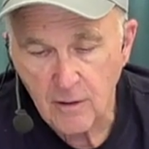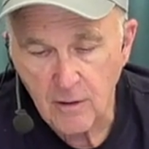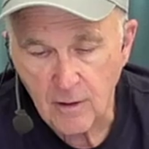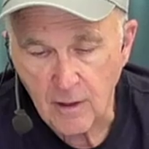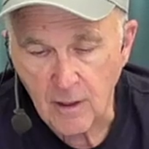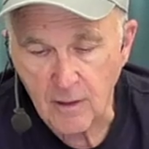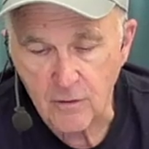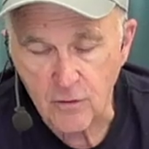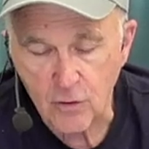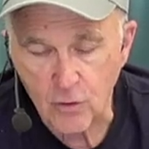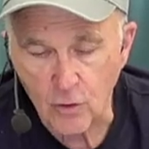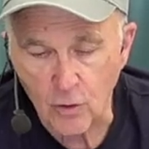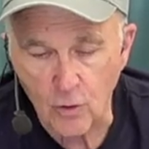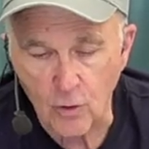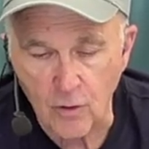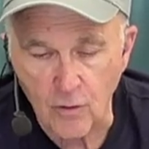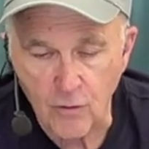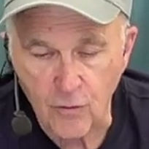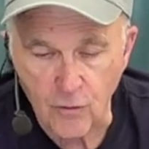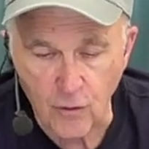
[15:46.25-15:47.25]
Unscrew
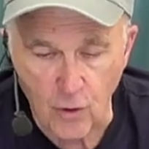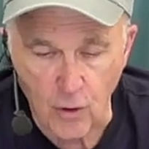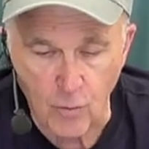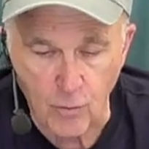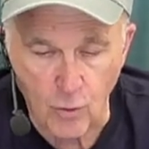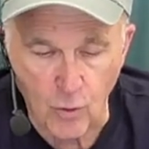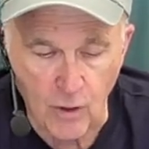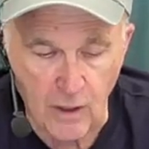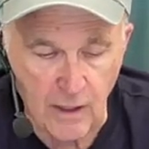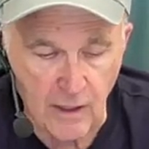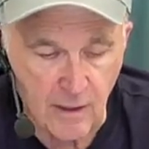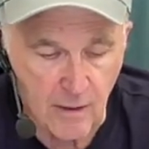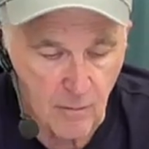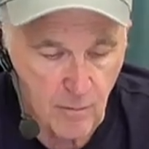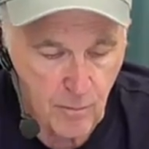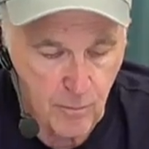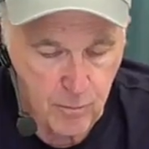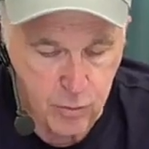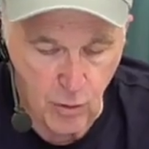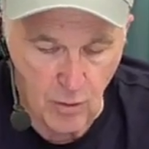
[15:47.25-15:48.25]
it, throw them away, and
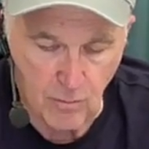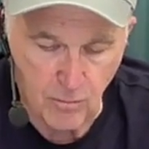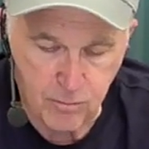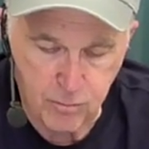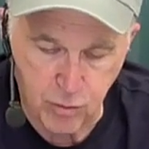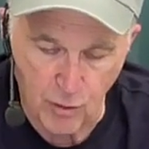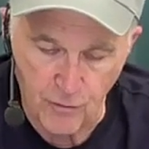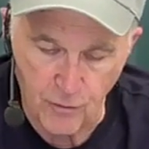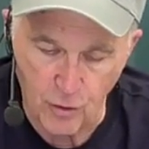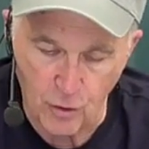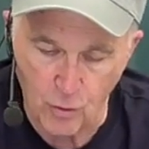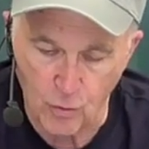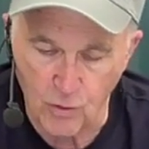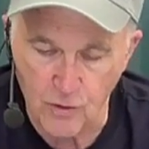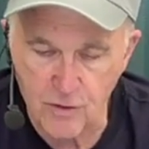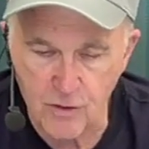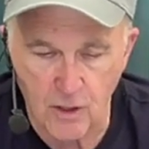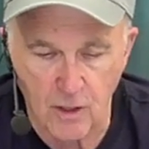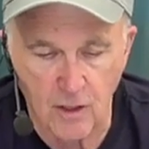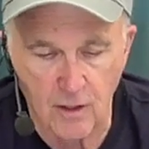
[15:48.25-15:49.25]
put new
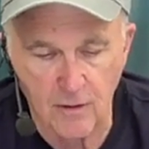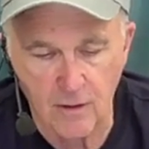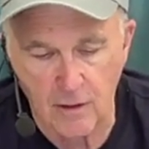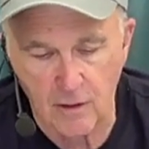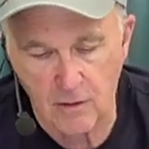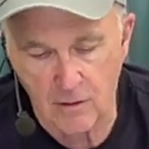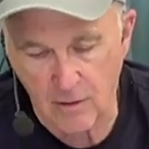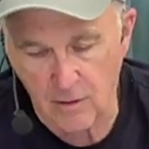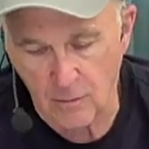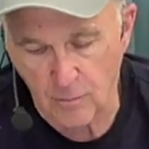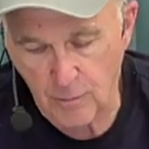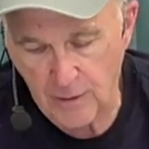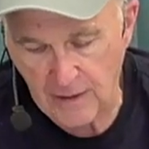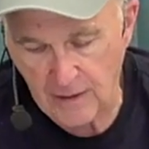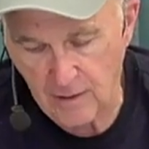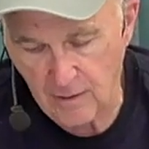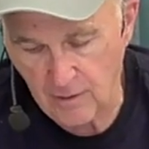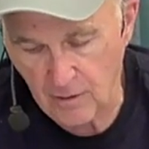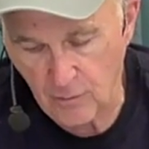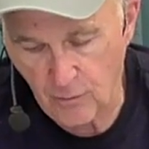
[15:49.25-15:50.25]
ones on. They're
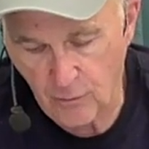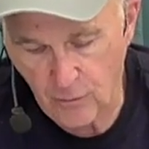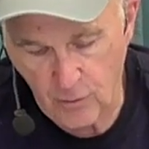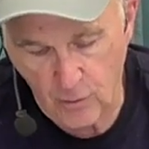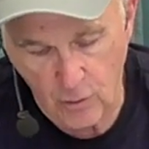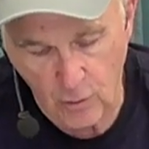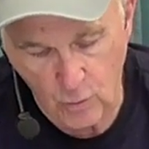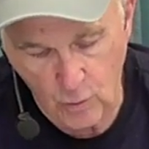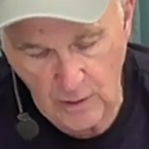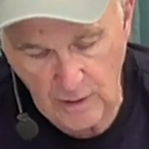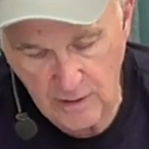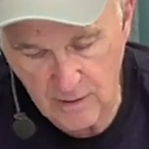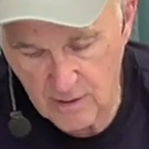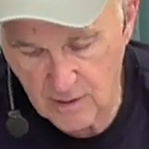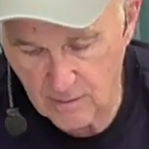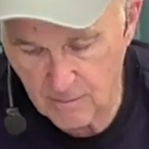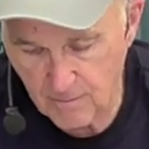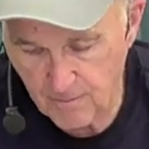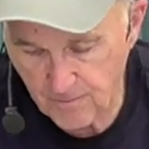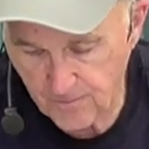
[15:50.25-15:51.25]

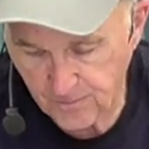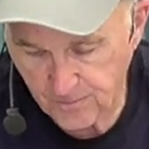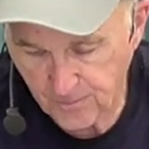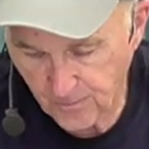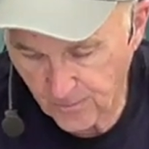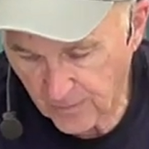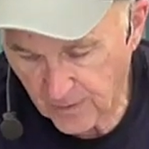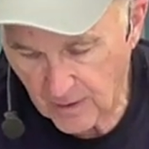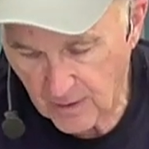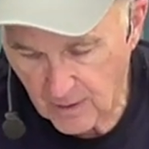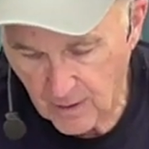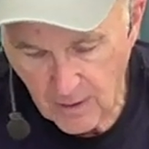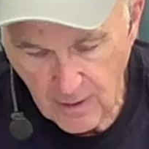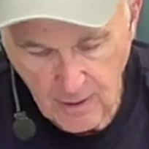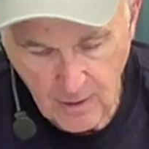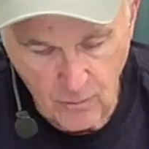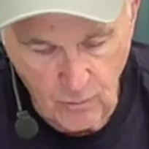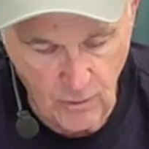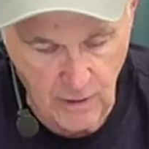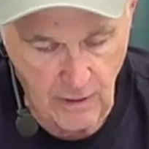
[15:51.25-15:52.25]
throwaways.
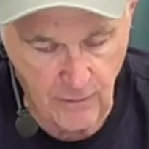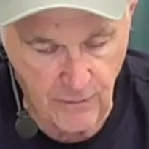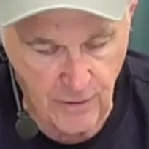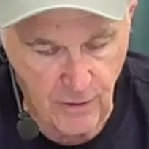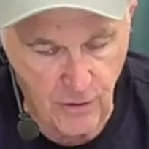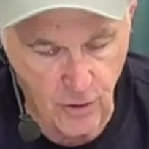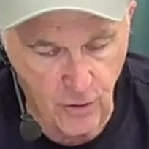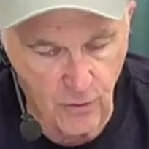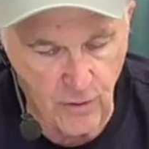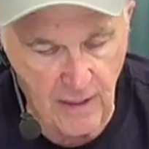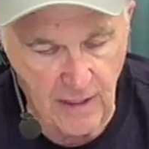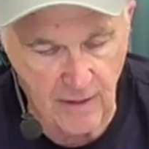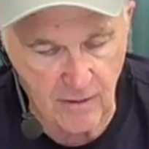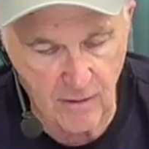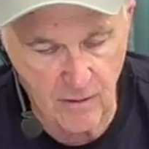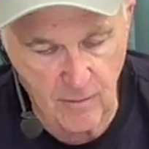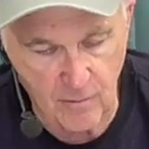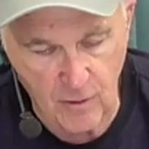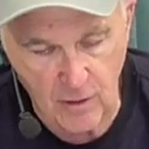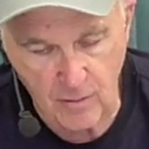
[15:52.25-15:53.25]
Whenever you do that,
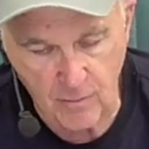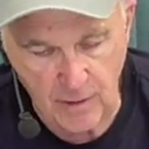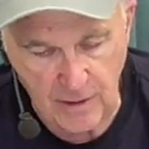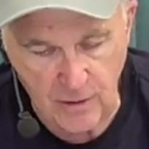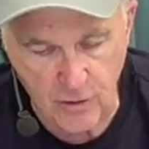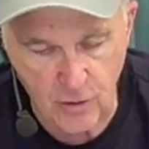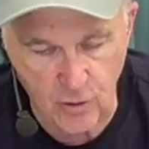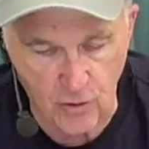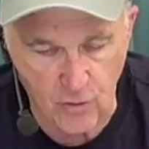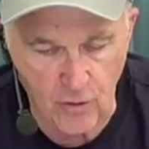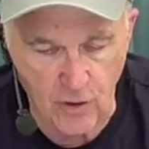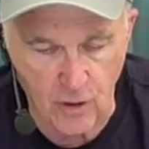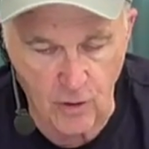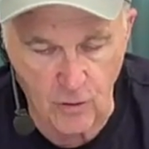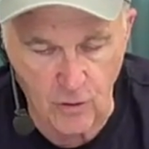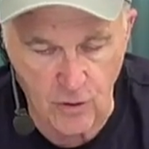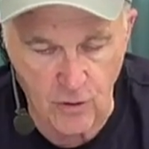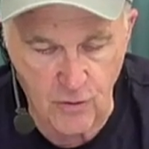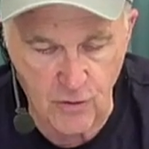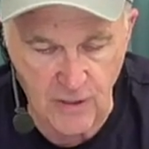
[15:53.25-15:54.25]
make sure though
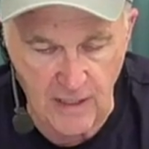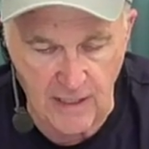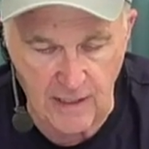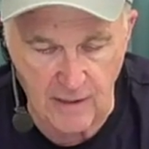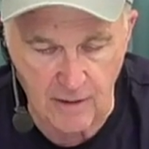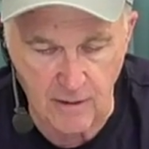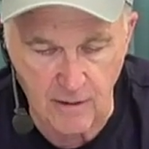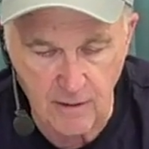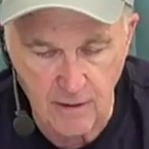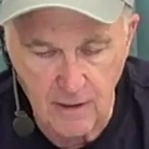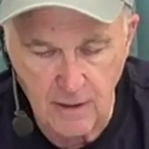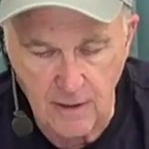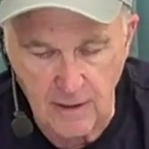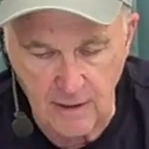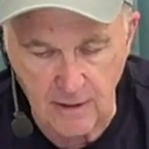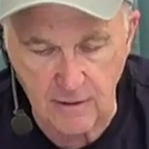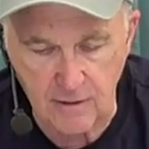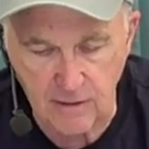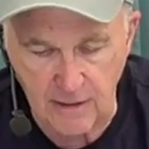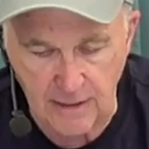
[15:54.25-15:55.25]
you sand
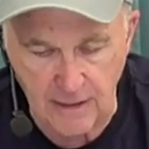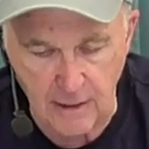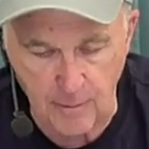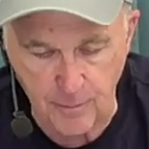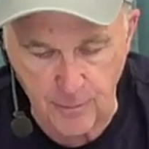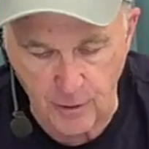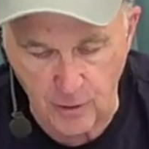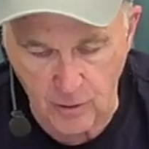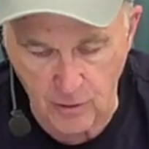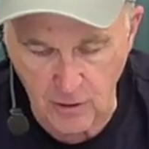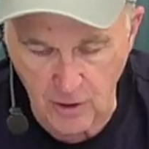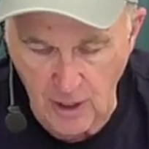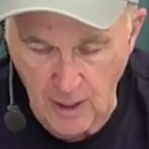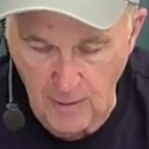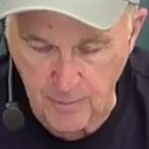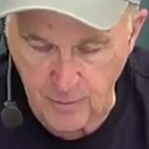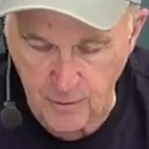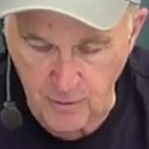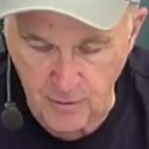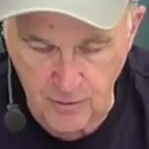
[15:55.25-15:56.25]
and clean up your
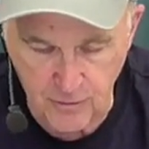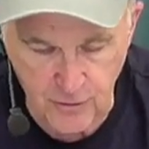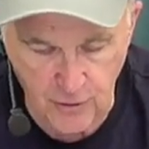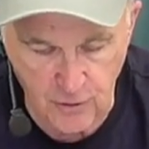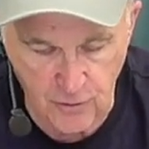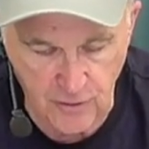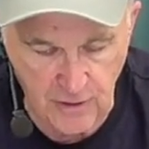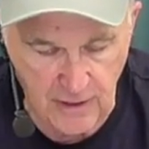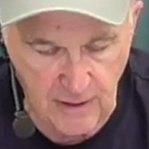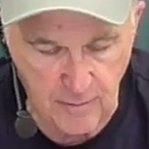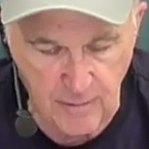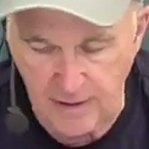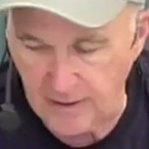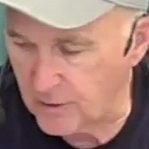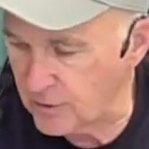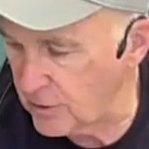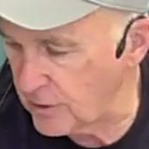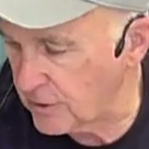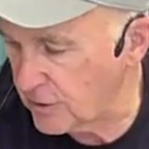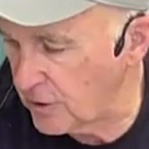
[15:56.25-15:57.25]
copper so that they make
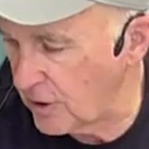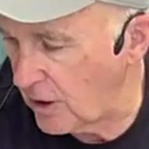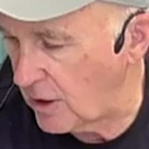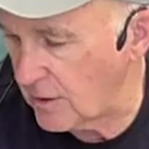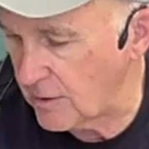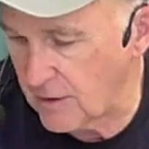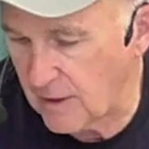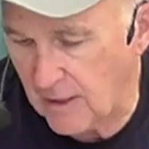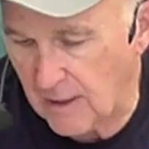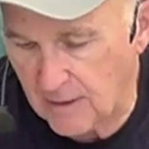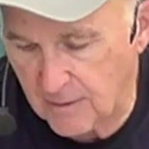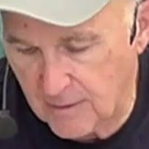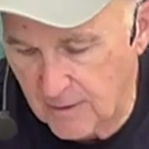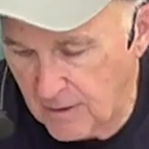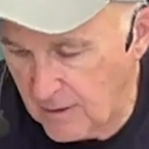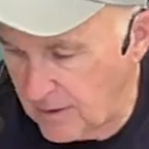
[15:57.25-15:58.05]
good contact.